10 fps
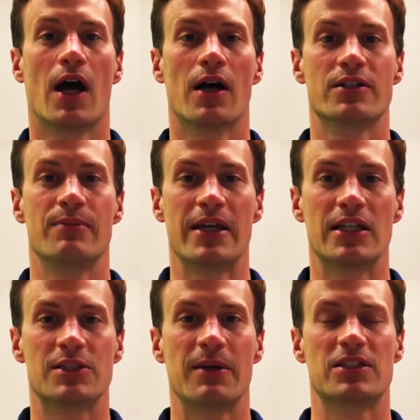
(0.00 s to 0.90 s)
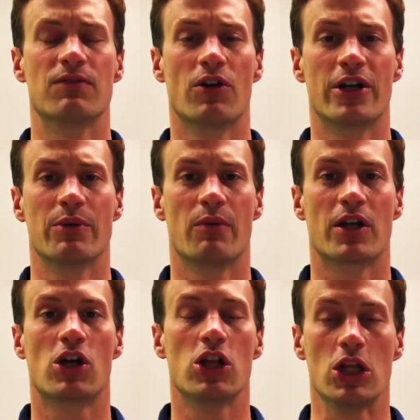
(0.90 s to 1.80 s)
uh, to make it a space of learning, we want
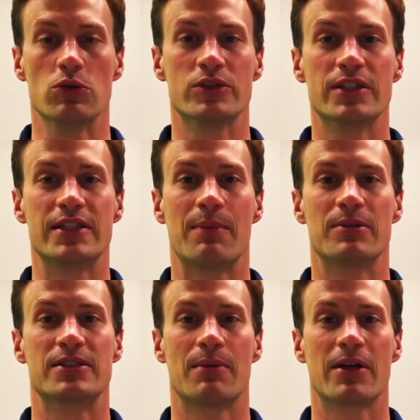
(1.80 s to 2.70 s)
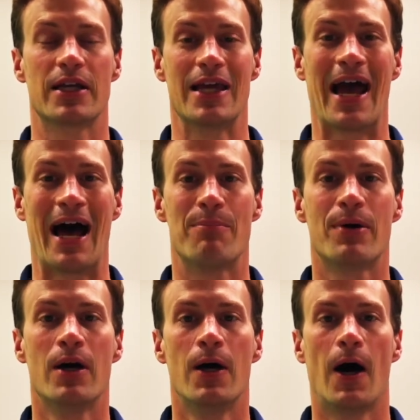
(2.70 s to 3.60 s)
to close this epistemic gap.
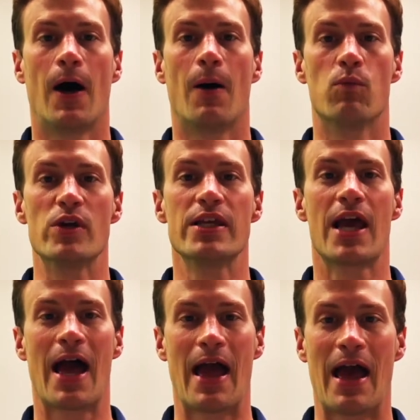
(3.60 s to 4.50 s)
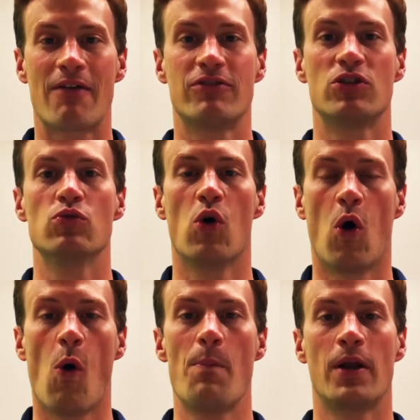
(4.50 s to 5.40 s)
Um, we have to
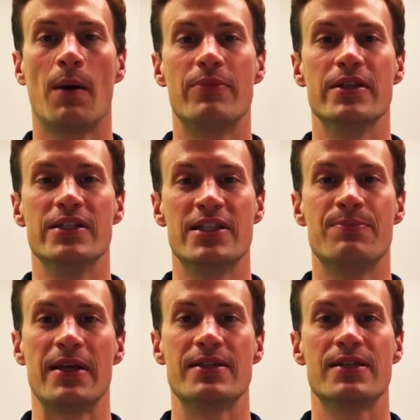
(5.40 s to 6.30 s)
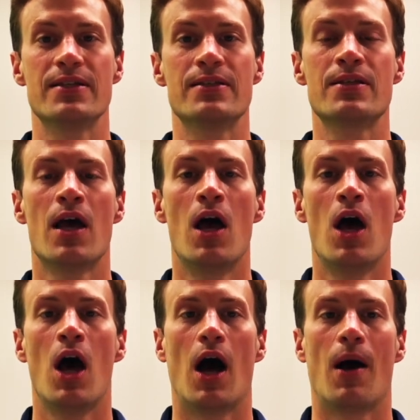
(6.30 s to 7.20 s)
open up these spaces
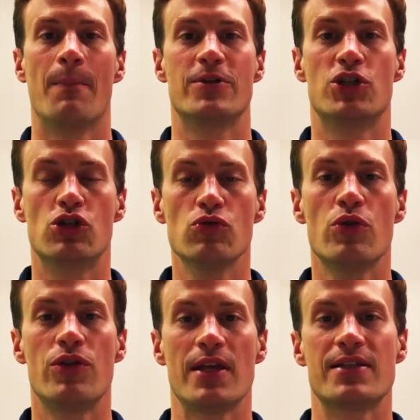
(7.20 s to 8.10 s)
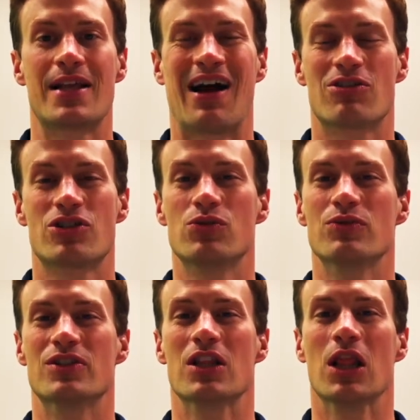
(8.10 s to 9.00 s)
um, to things that our
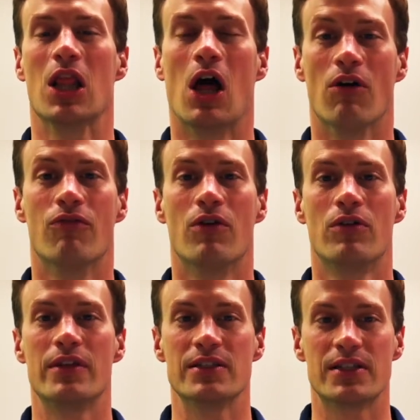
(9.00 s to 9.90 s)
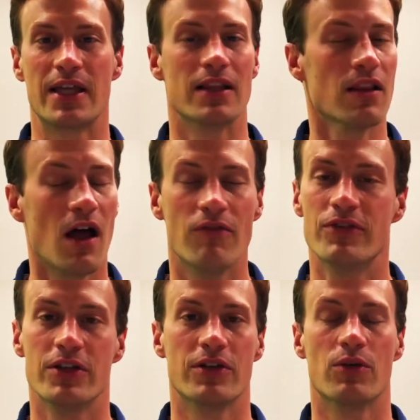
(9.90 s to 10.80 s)
students love, things that they love
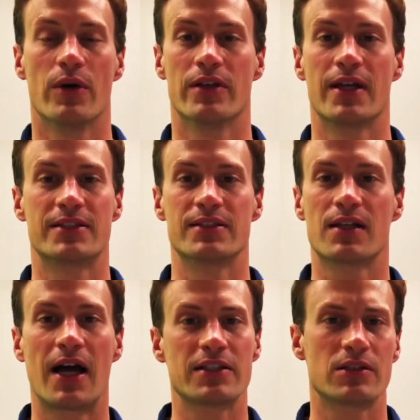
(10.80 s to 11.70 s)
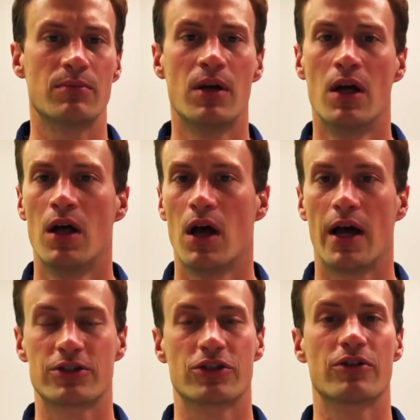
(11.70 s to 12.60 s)
to do, whether that's in the classroom,
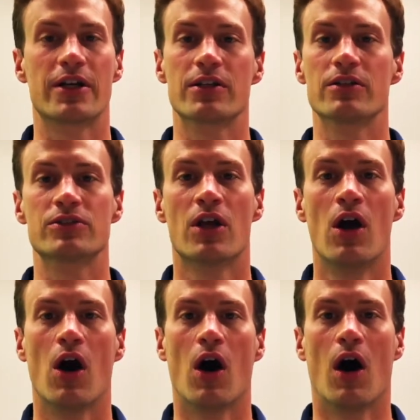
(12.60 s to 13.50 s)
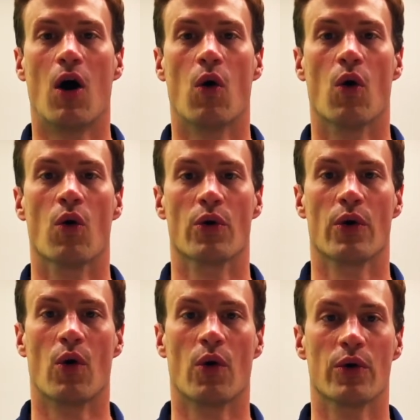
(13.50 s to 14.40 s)
extracurriculars, uh,
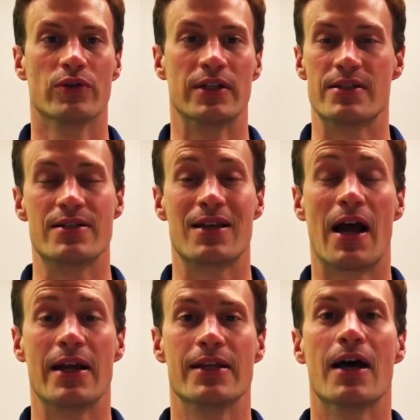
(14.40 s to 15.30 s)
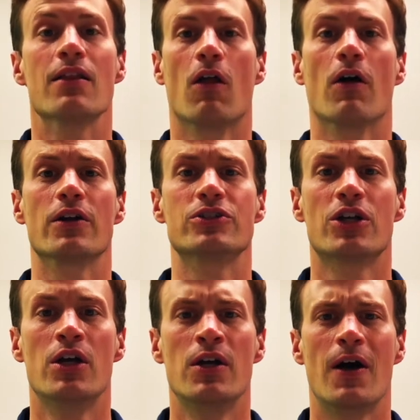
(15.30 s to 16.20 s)
or, or, or in society at large.
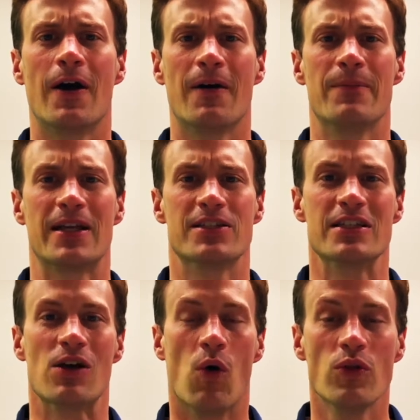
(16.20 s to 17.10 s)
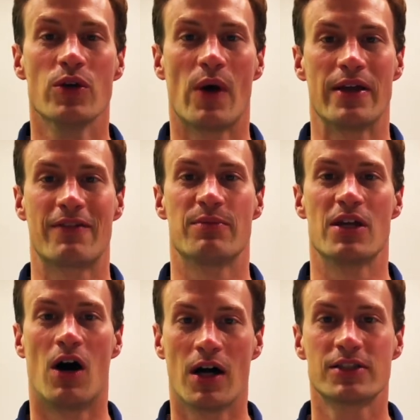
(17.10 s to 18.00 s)
Um, that is the only way. You have to
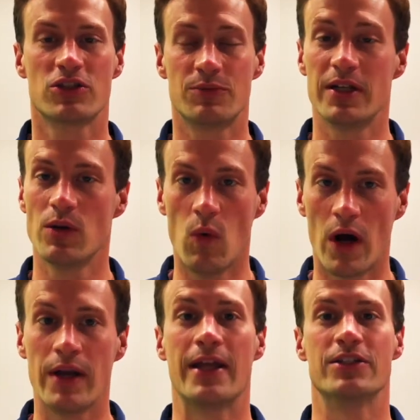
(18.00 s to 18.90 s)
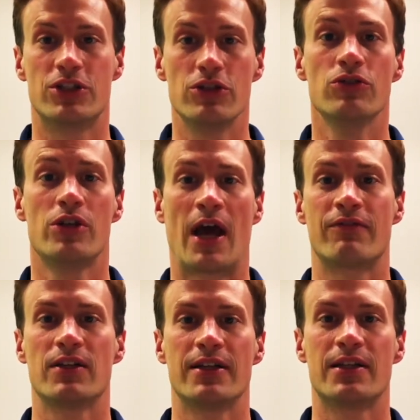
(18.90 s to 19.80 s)
be on social media, one, and two, you
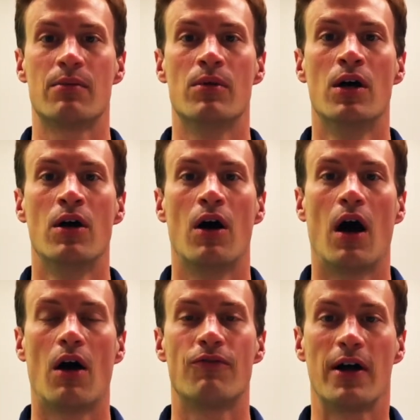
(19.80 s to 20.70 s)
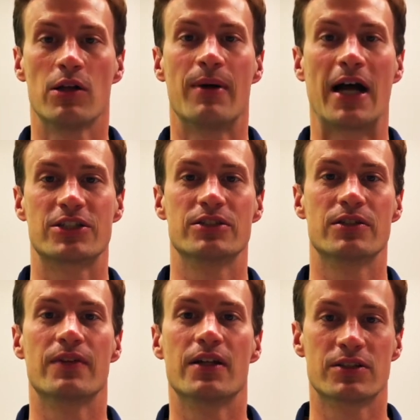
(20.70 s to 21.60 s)
have to let them uh, follow passions
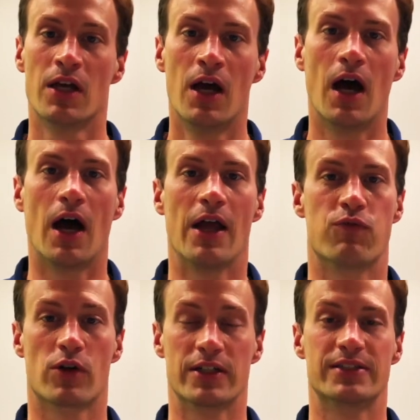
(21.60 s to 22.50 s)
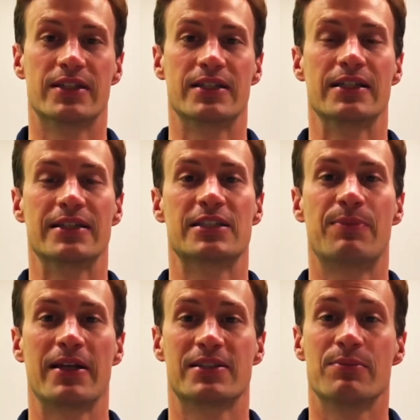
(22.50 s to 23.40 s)
of theirs uh, if we're going to succeed in this
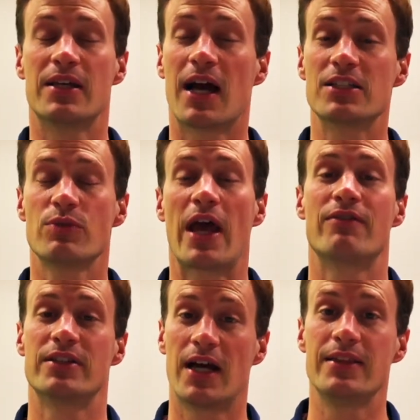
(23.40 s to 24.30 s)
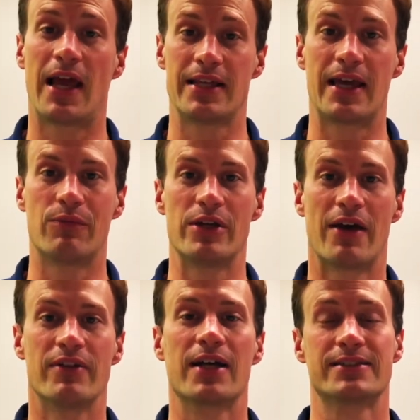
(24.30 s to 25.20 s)
space. And because we haven't done that yet, we
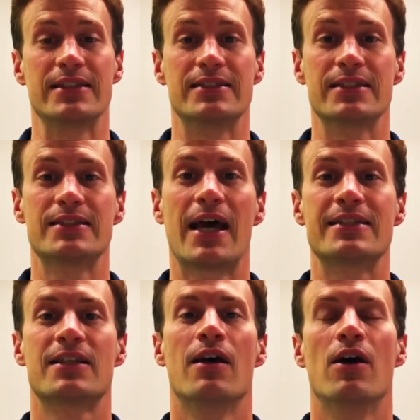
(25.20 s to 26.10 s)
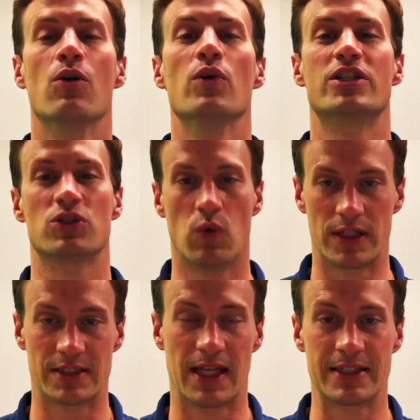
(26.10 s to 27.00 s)
have not seen success, which is what
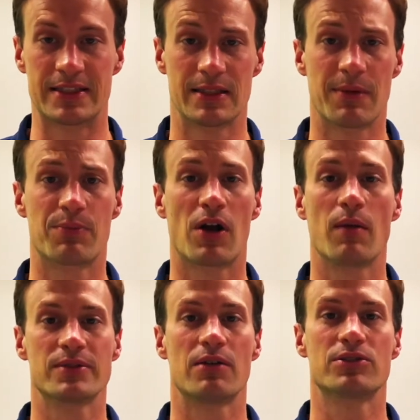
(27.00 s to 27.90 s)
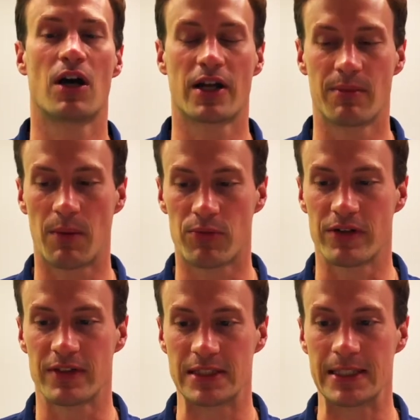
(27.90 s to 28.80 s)
has led to some of the problems I was talking about
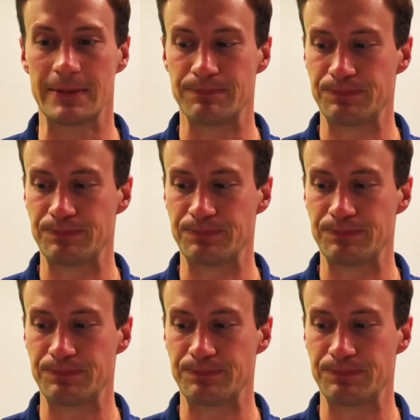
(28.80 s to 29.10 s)
previously.